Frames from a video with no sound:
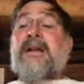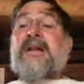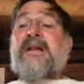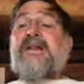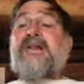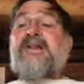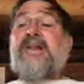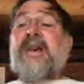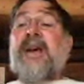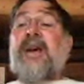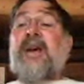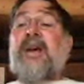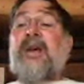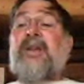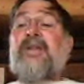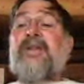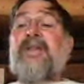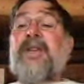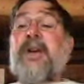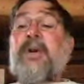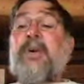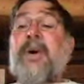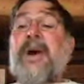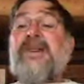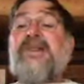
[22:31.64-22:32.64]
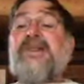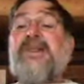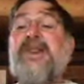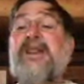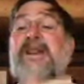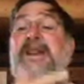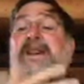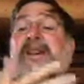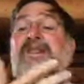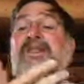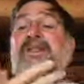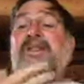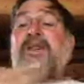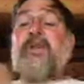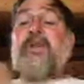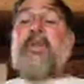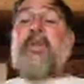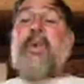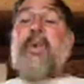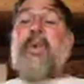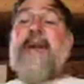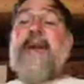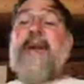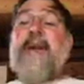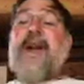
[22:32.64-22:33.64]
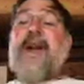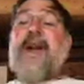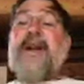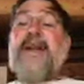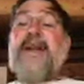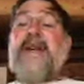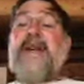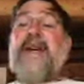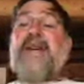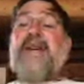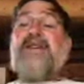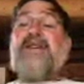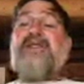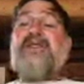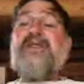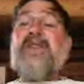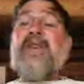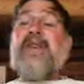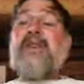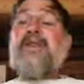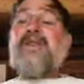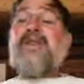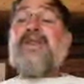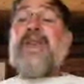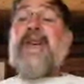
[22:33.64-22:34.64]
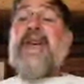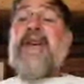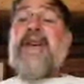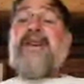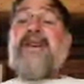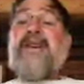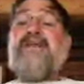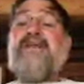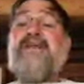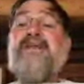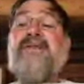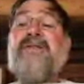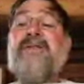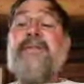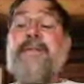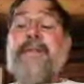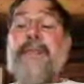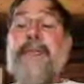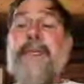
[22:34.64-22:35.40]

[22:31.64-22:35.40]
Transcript: So the question is, where is the use case?